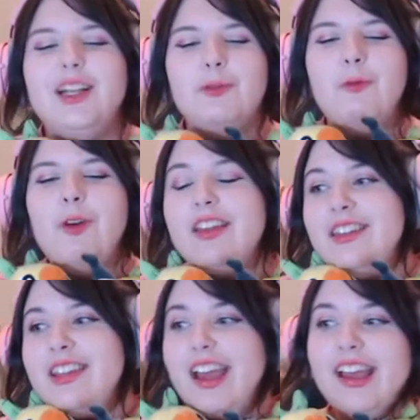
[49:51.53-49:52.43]

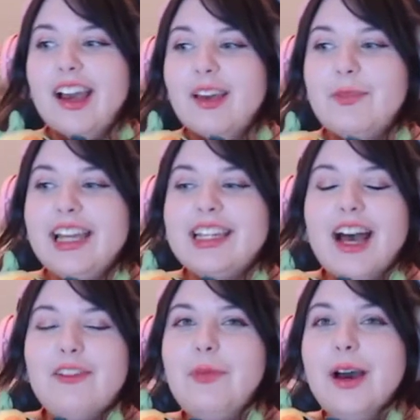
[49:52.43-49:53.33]
One day I might
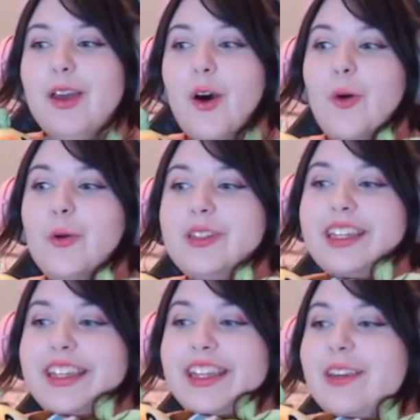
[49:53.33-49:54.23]
have my whole
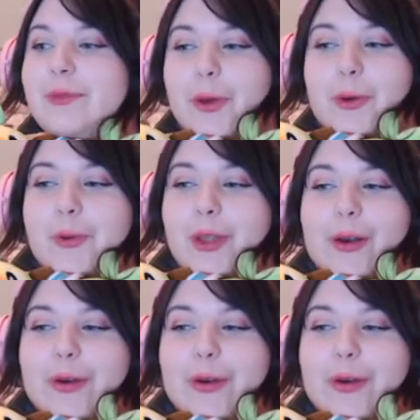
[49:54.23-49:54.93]
team. Who knows?